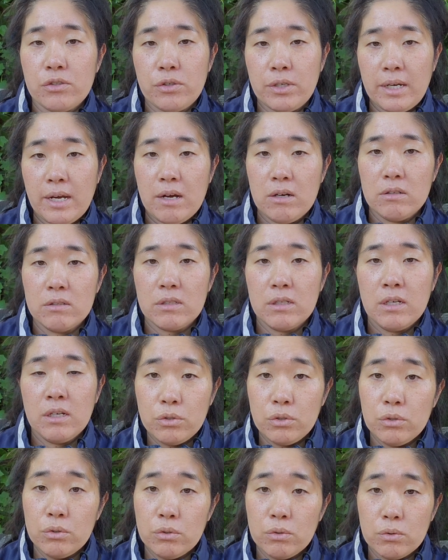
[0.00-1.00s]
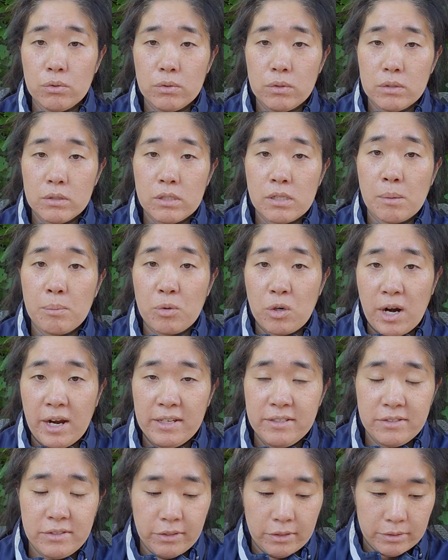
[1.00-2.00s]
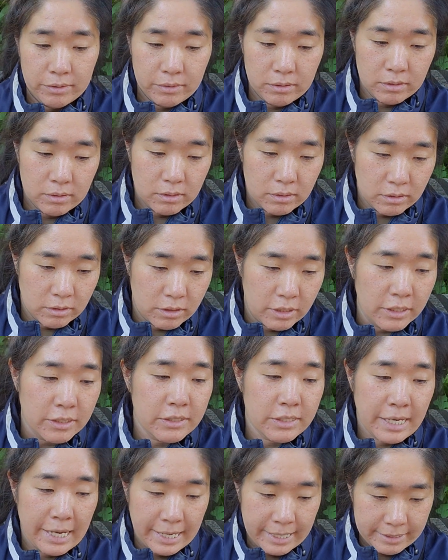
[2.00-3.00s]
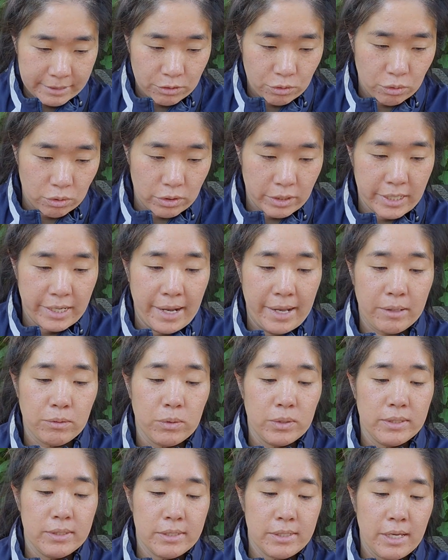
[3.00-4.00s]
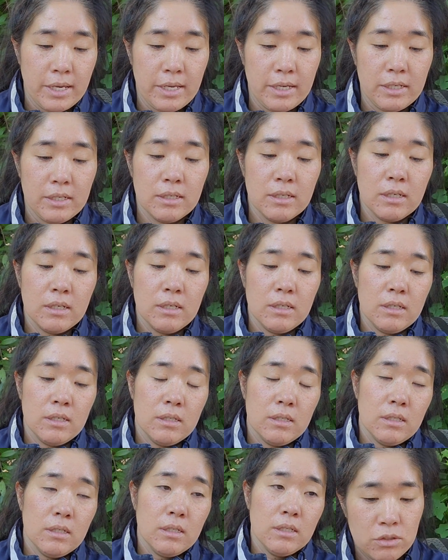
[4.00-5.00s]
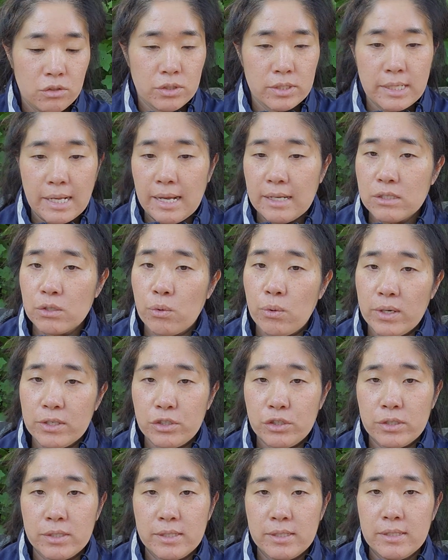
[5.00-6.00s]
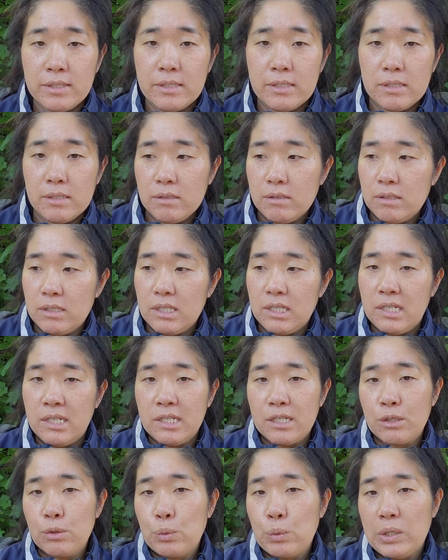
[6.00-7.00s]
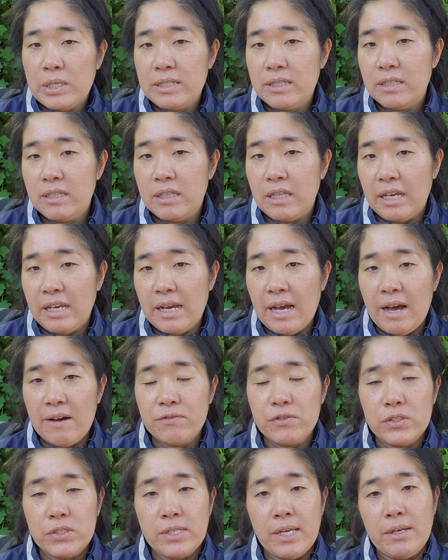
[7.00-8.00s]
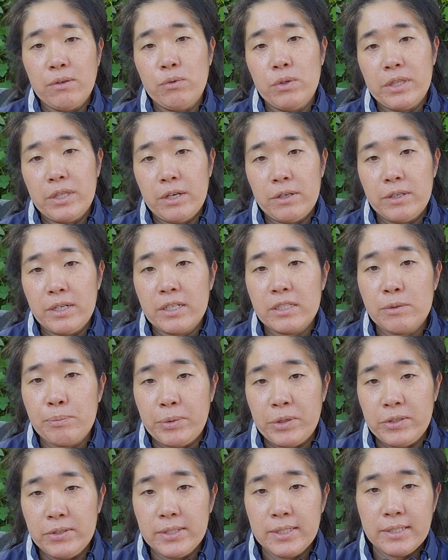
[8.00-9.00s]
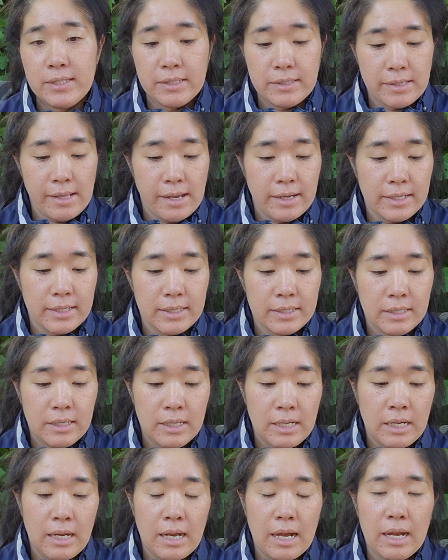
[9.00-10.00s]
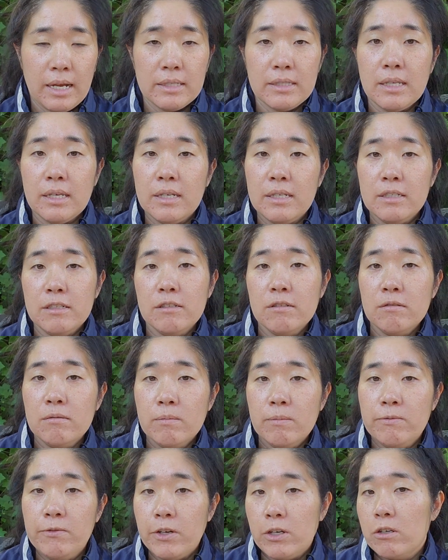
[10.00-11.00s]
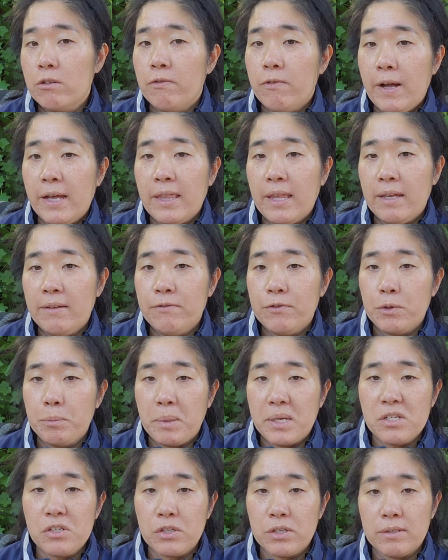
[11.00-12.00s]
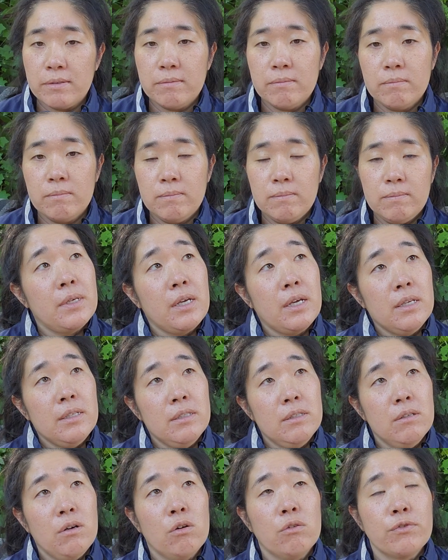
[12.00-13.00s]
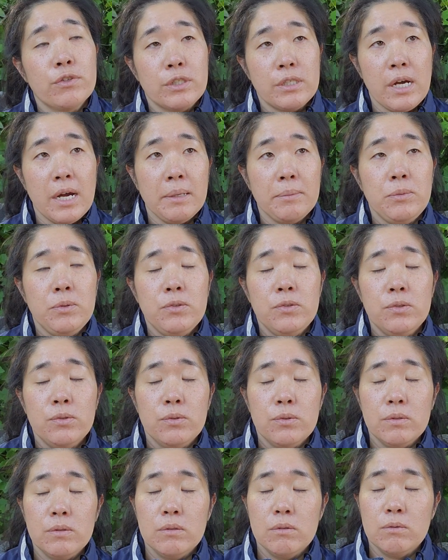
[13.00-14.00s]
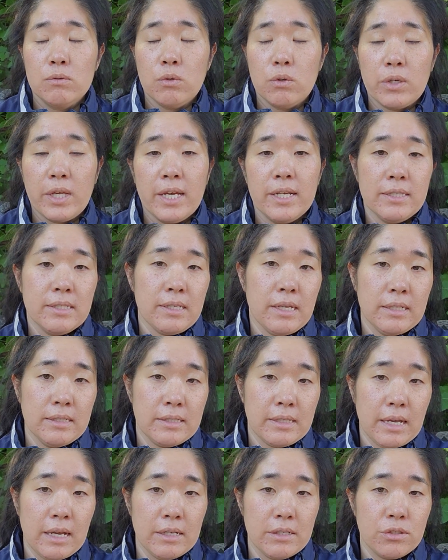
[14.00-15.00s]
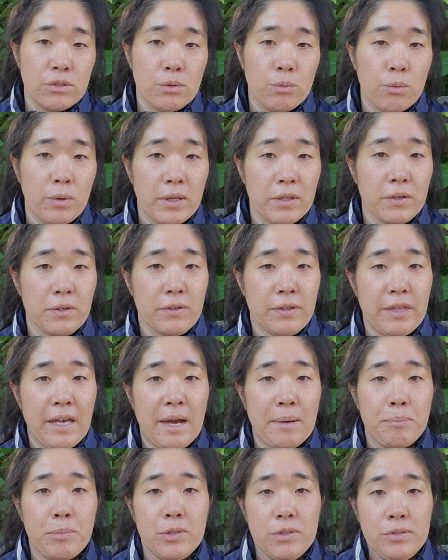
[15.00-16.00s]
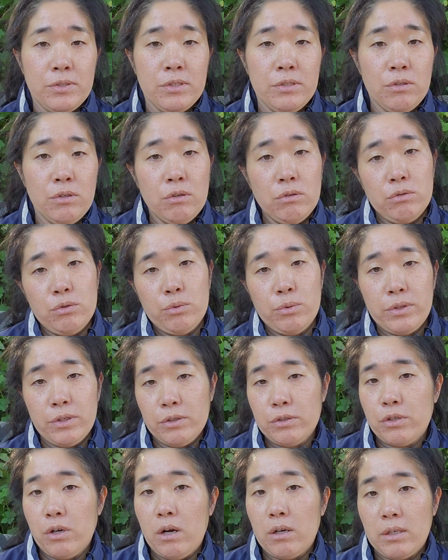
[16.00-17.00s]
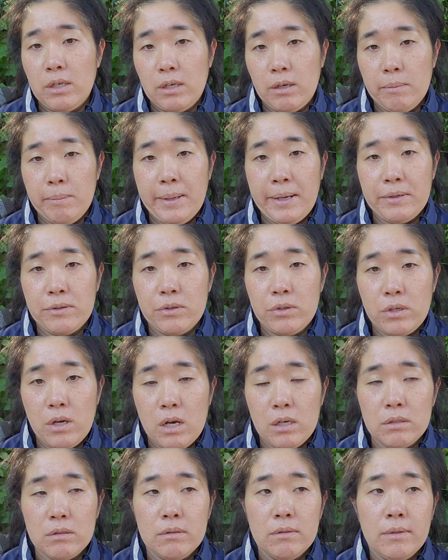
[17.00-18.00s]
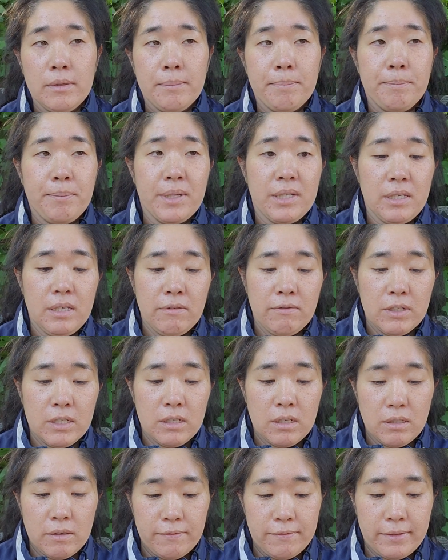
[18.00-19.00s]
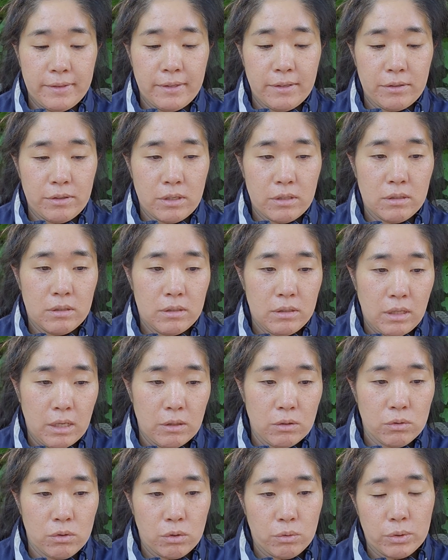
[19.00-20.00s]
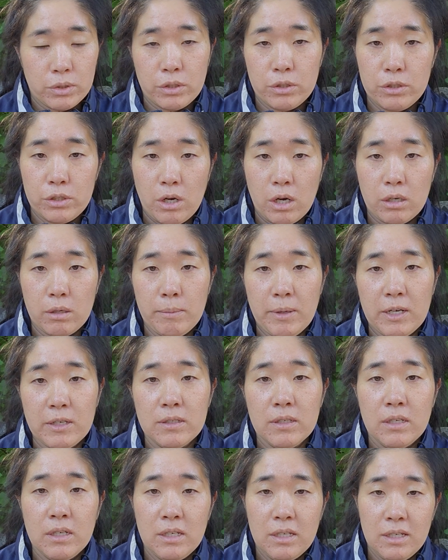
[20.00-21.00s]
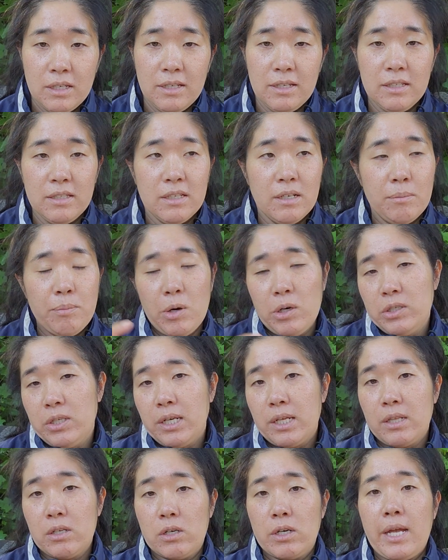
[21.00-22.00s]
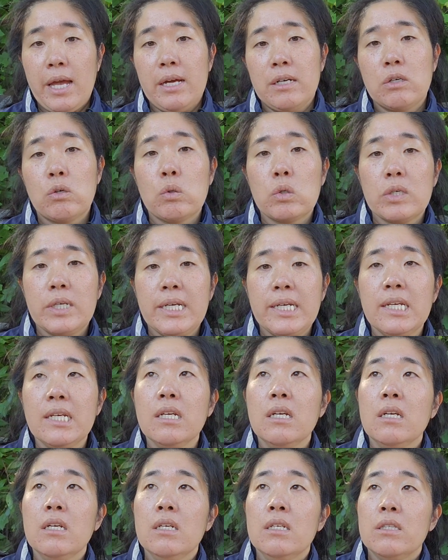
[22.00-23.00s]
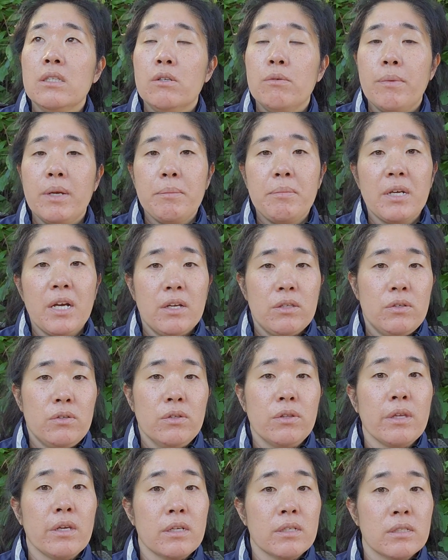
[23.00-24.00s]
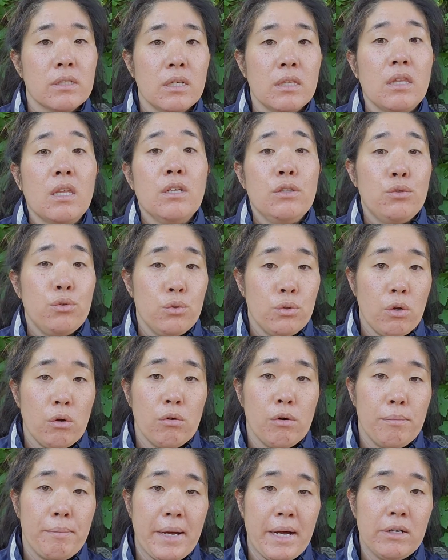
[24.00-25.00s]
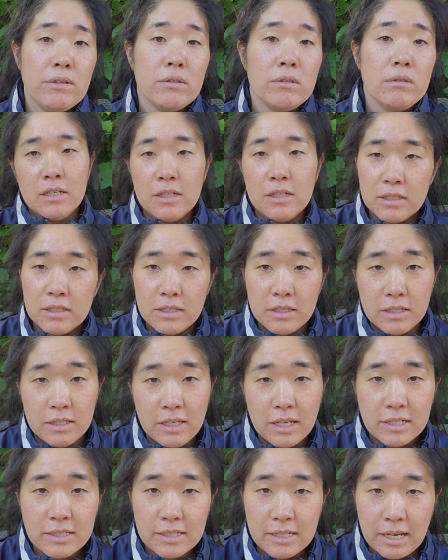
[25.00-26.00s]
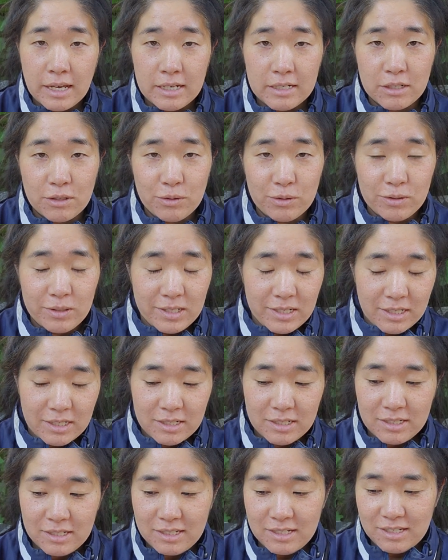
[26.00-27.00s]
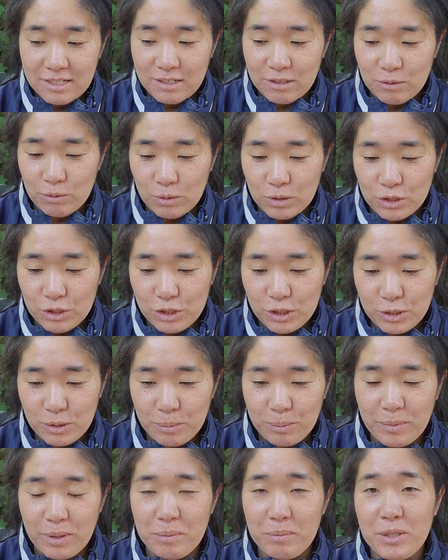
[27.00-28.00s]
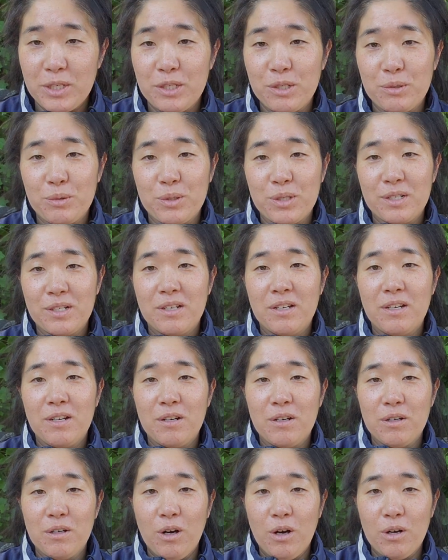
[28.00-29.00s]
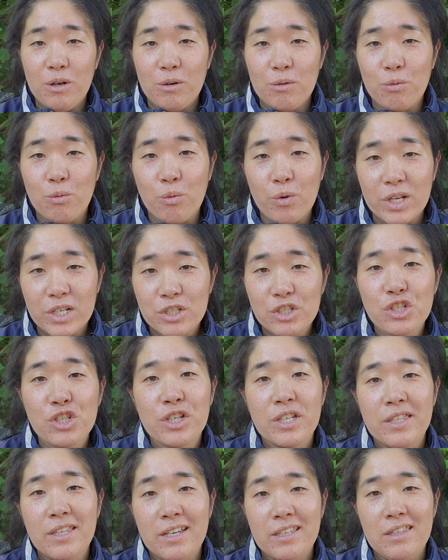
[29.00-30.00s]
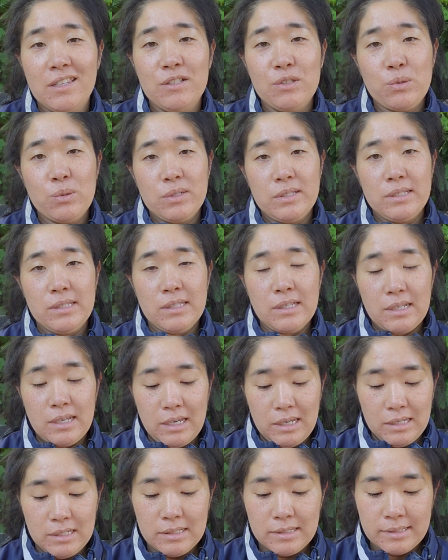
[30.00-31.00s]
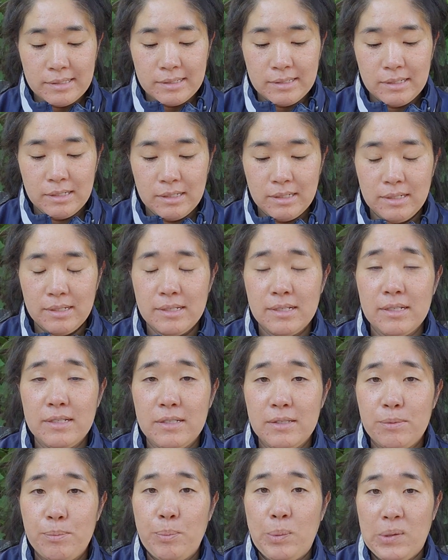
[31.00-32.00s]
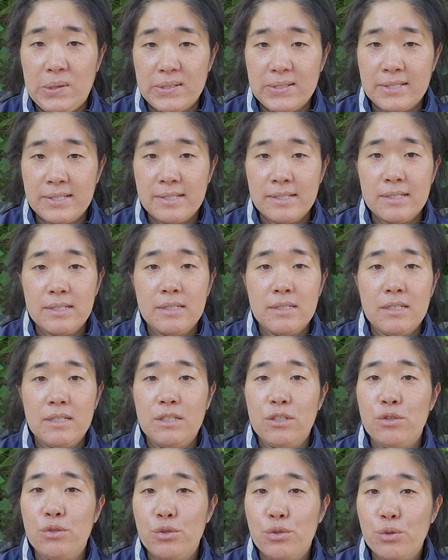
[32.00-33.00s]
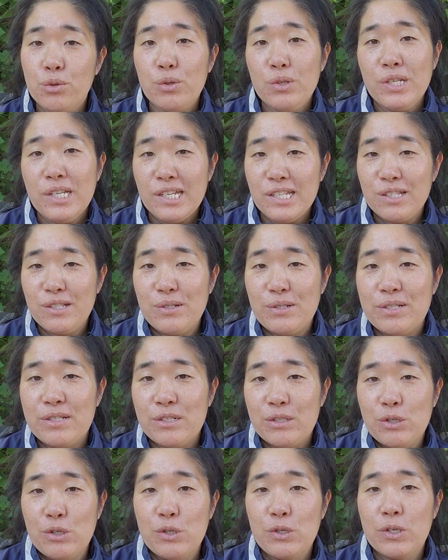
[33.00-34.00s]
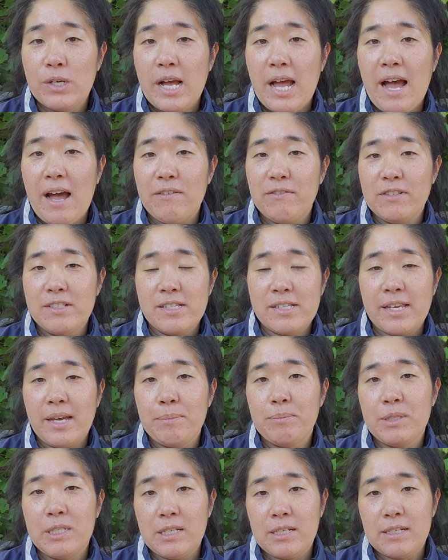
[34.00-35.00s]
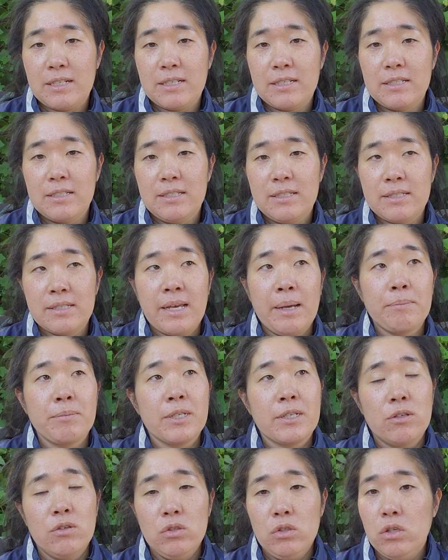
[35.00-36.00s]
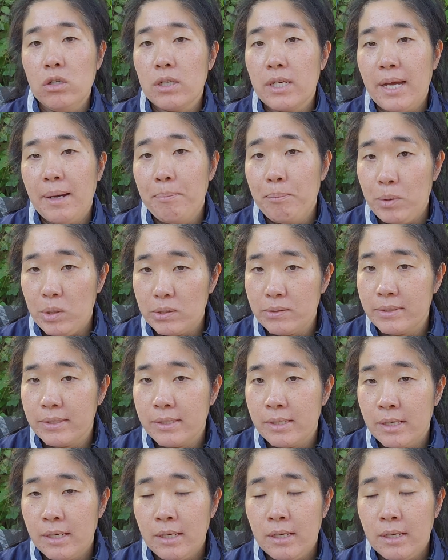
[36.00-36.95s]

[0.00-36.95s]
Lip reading: tree out. To summarize this category, I would say just ask questions, hear what they have to say, what their experience is like, and then verify that information. And over time, you will get a sense as to whether that person knows what they're talking about or not. But even if they don't know what they're talking about in a particular category, there may be other things that they do know about. The next category, which maybe you would wish that this wasn't the case, is books. You do need to still have a skeptical look at books.